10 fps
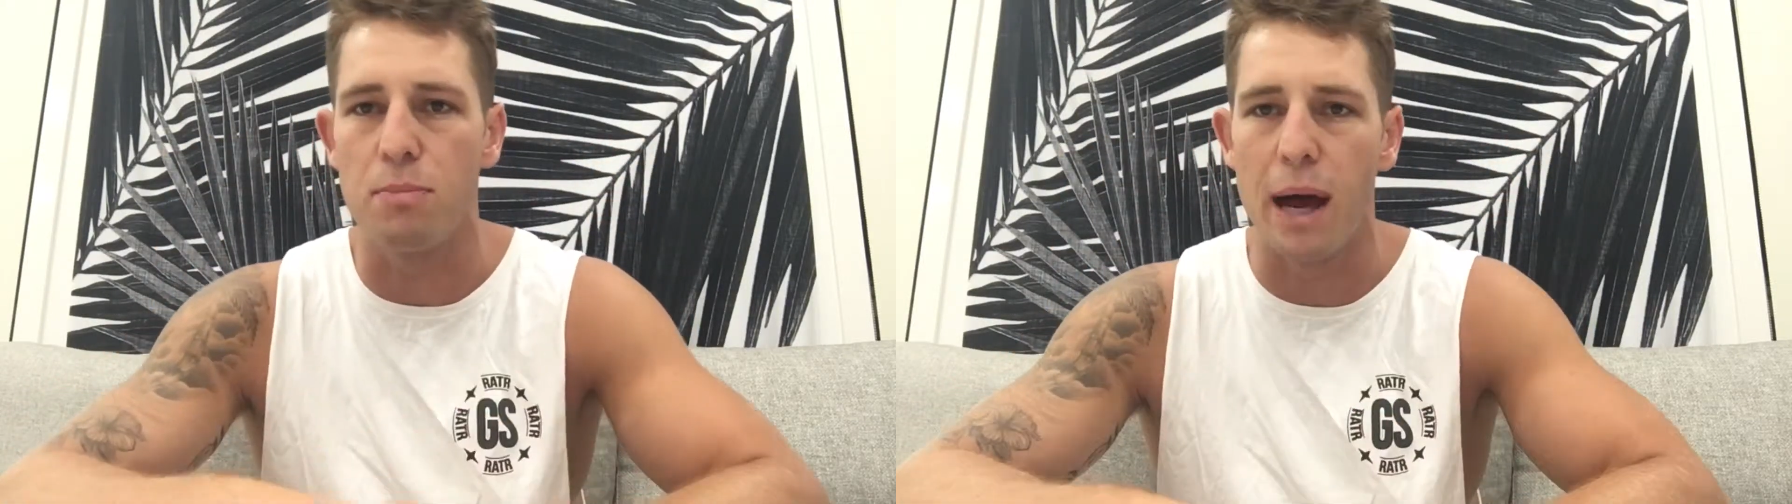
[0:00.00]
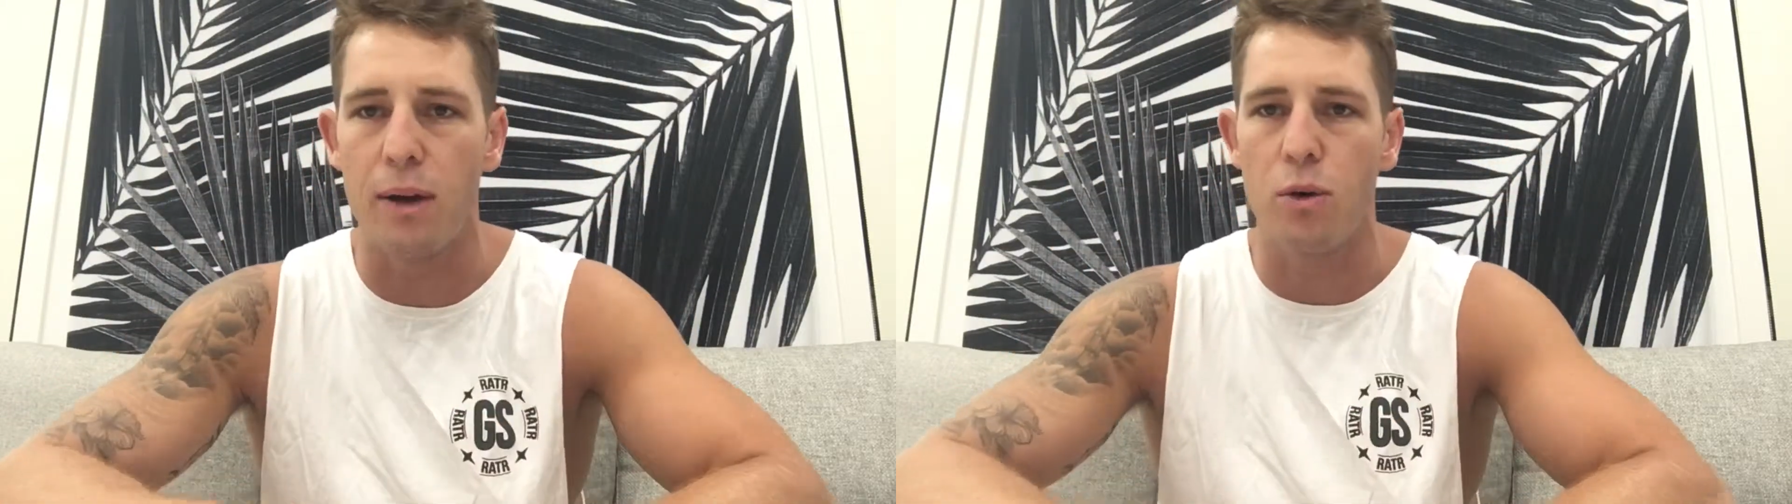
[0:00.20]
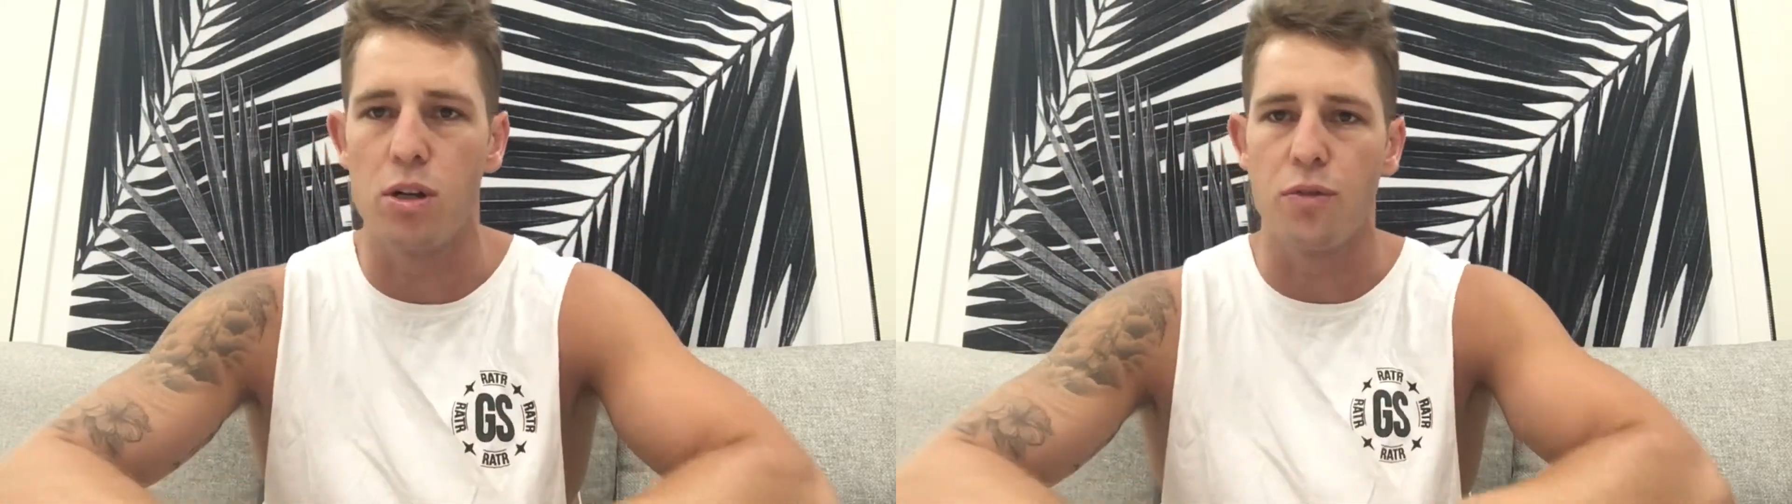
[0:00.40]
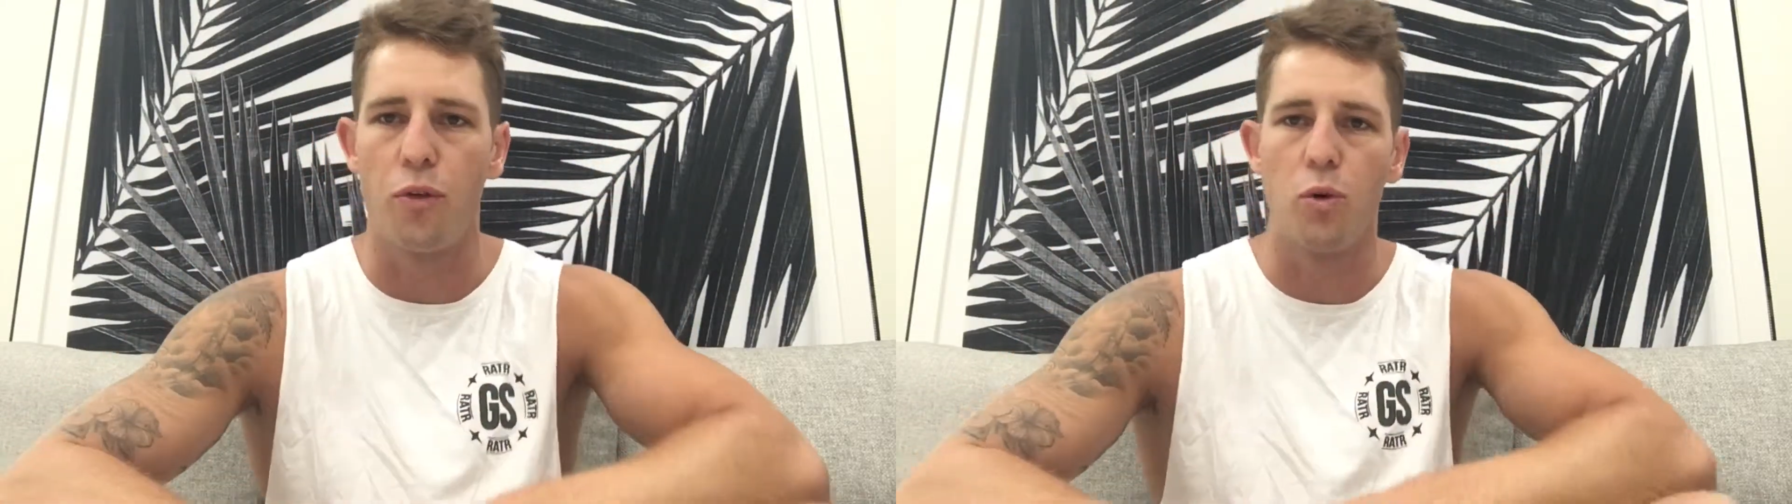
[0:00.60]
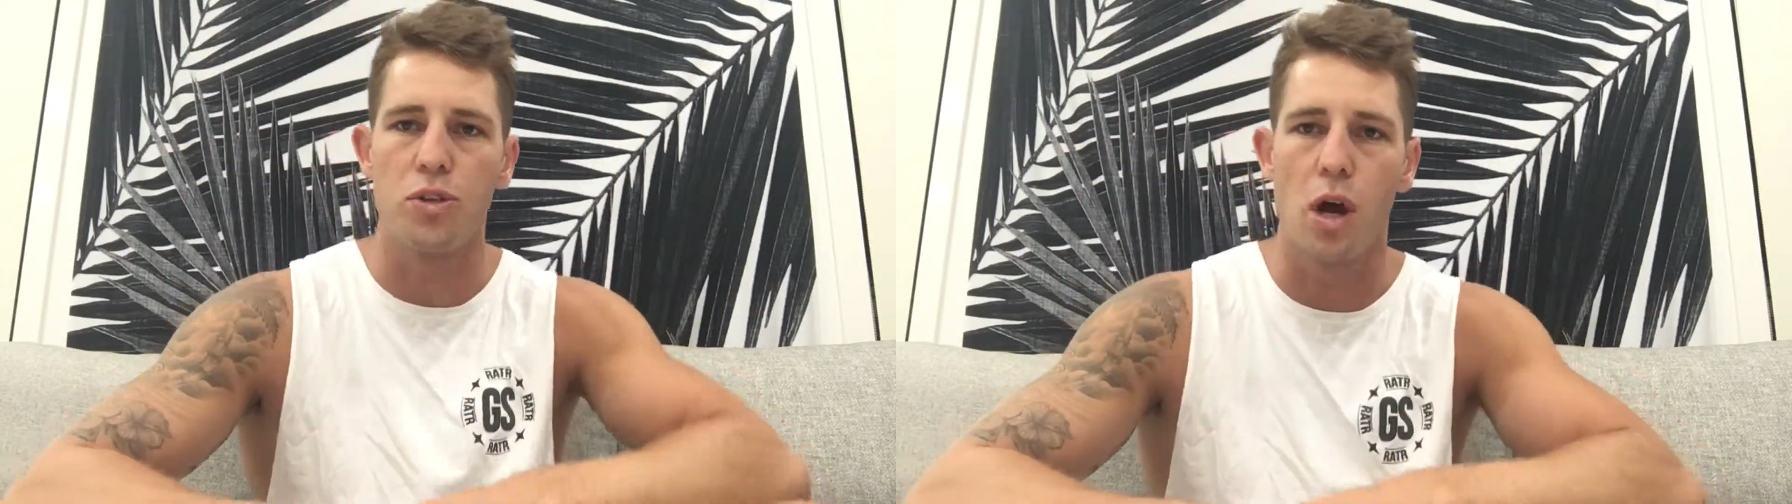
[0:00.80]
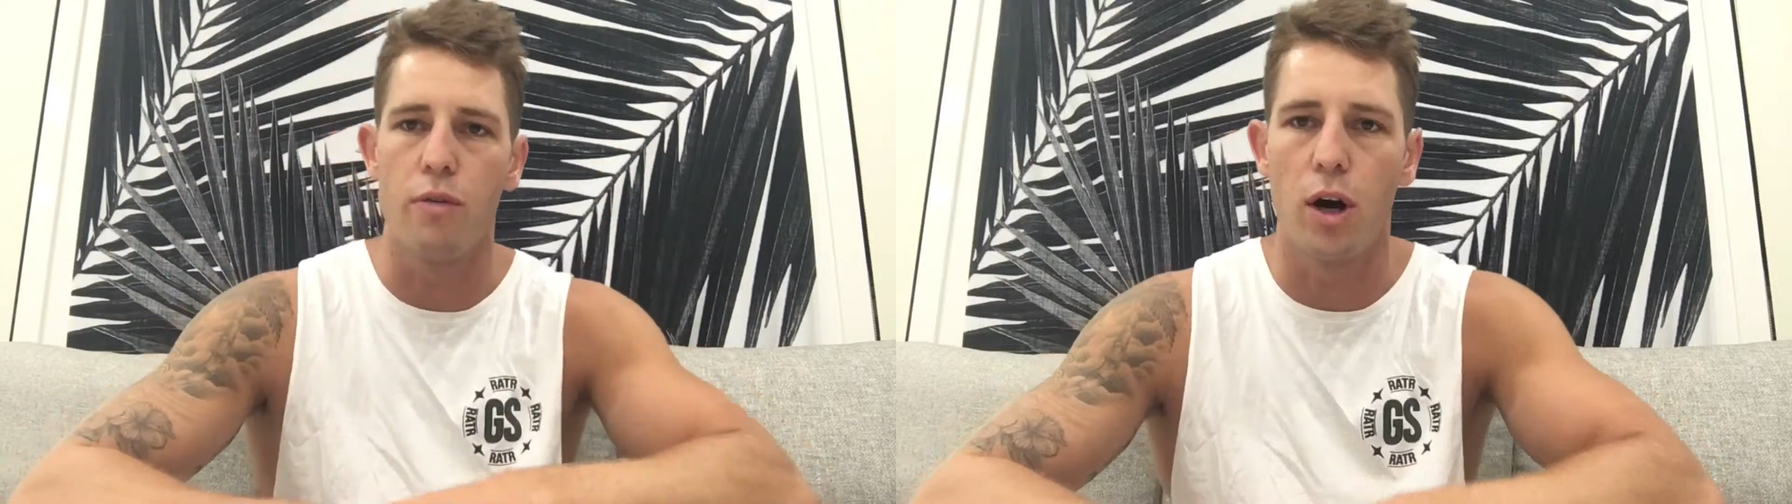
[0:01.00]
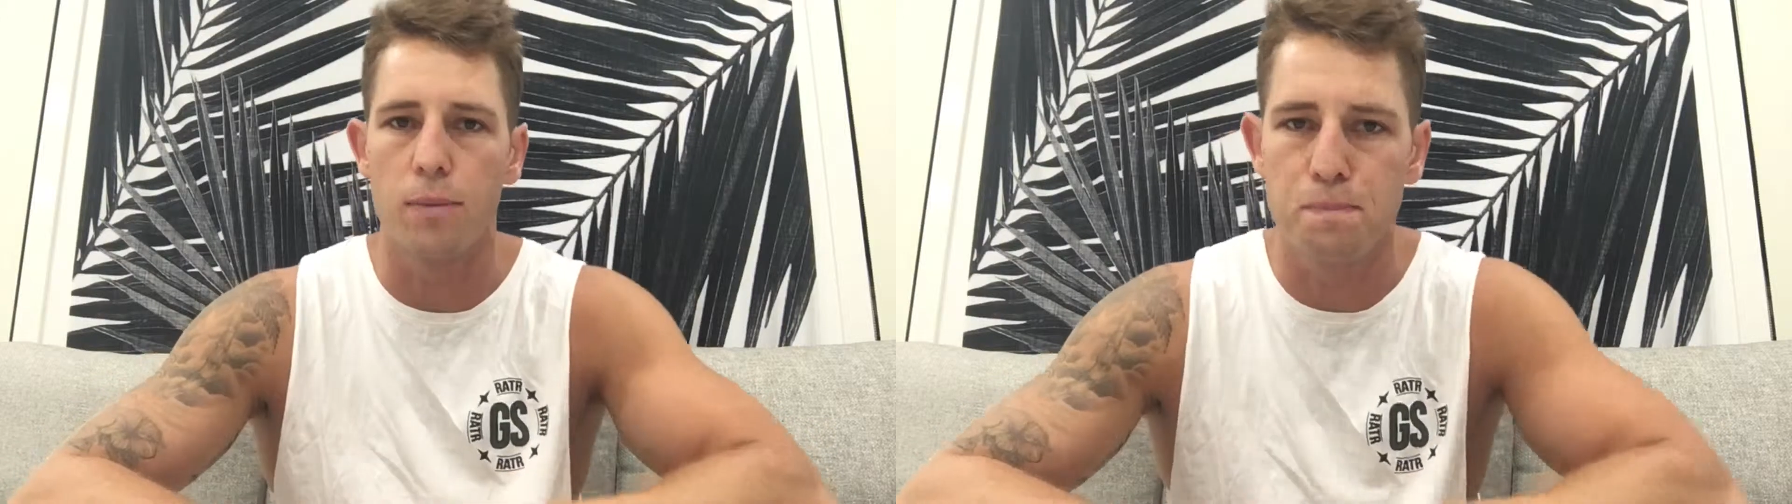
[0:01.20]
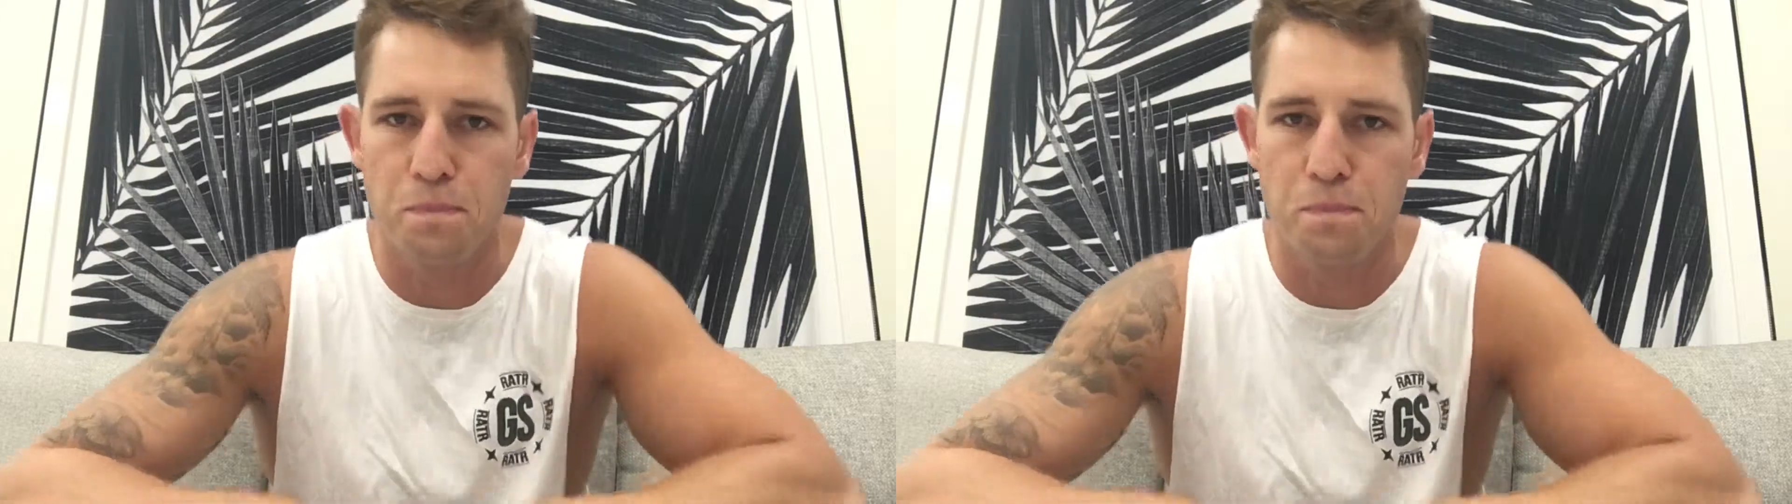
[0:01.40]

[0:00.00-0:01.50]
your macros falls over.